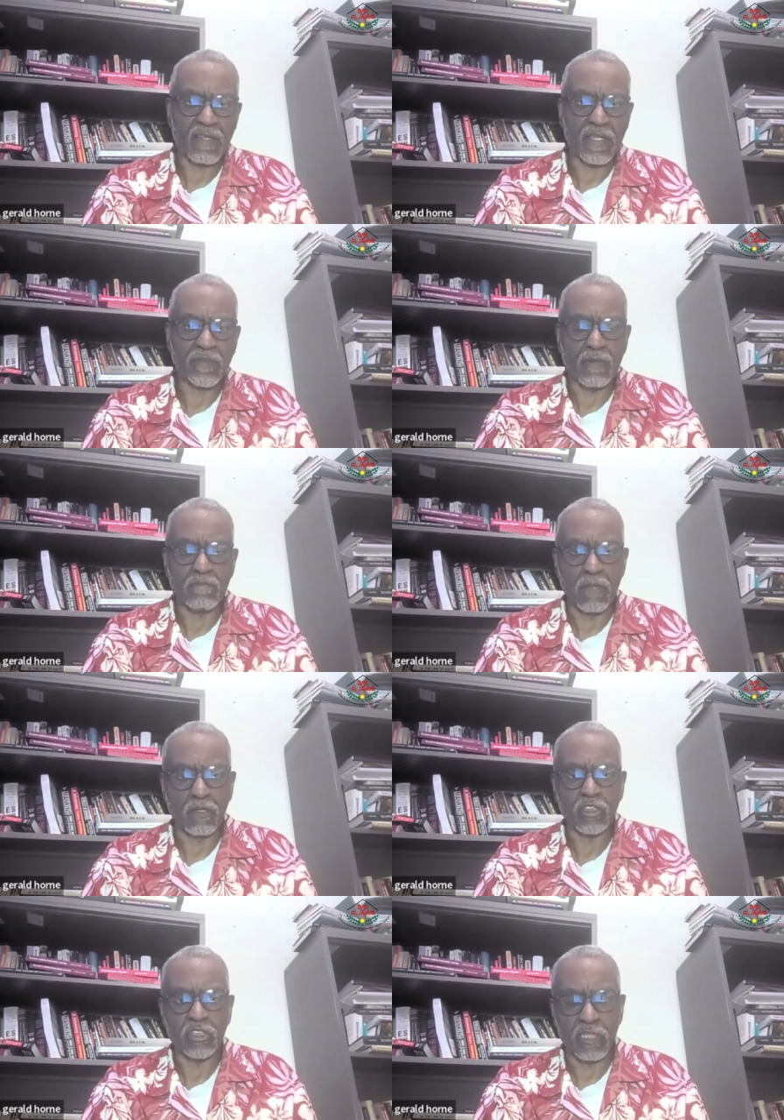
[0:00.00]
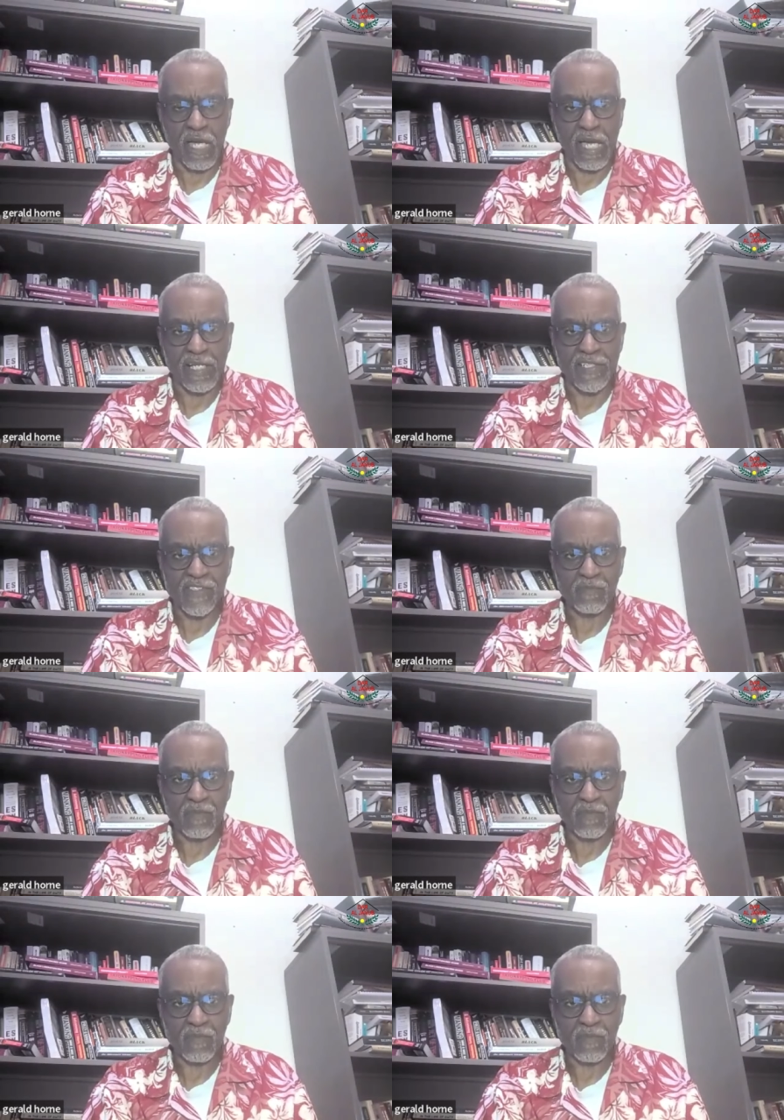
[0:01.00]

that the merchant class